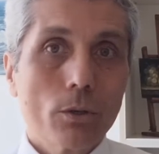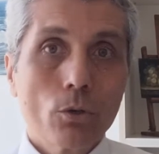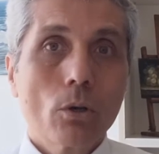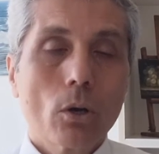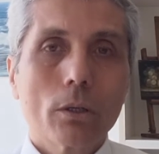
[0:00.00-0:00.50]
you
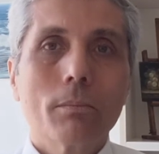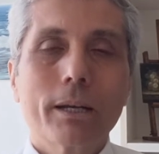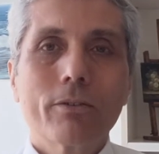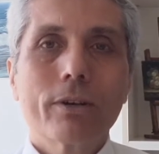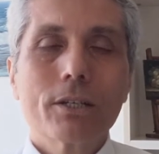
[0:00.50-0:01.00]
got the
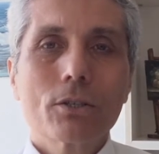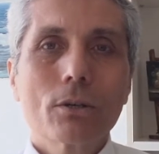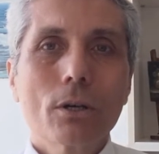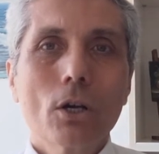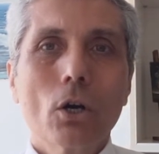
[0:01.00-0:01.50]
manifesto
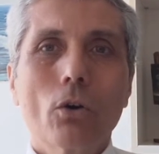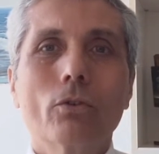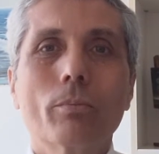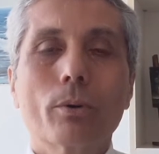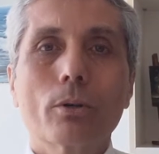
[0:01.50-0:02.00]
of
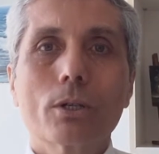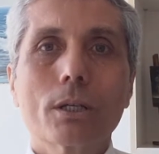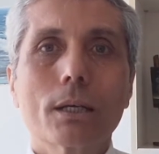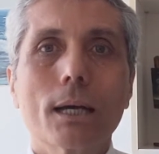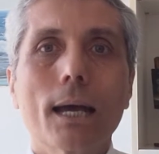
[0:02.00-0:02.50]
your project,